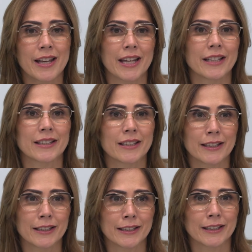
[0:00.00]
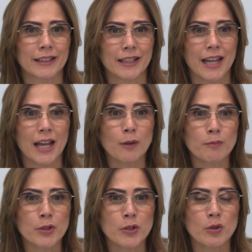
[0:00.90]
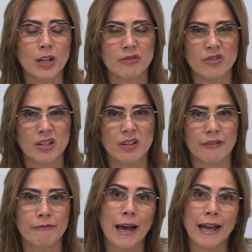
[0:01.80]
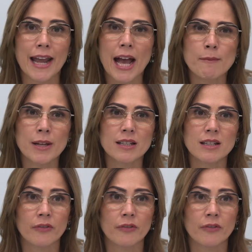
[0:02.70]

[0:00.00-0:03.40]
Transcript: It helps you get rid of bad habits.